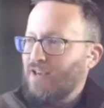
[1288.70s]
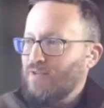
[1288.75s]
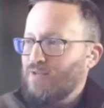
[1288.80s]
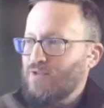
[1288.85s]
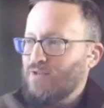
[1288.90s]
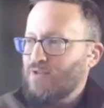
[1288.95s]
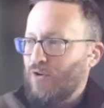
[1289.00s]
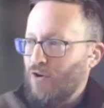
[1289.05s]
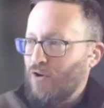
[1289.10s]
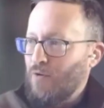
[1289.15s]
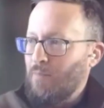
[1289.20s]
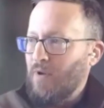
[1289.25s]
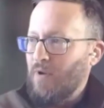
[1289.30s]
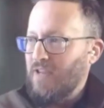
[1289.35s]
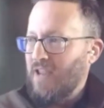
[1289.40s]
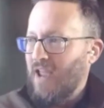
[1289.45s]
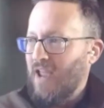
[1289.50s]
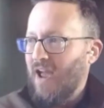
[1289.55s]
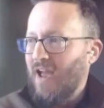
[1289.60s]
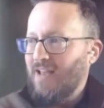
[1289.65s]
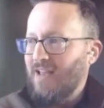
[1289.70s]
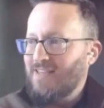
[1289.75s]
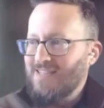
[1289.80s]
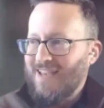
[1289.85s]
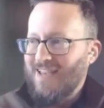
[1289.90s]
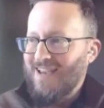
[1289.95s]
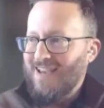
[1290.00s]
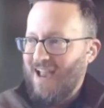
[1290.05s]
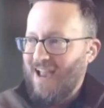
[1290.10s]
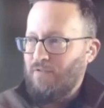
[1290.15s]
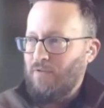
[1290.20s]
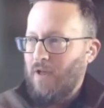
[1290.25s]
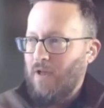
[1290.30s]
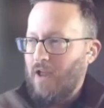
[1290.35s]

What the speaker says: that concerned, but it's like,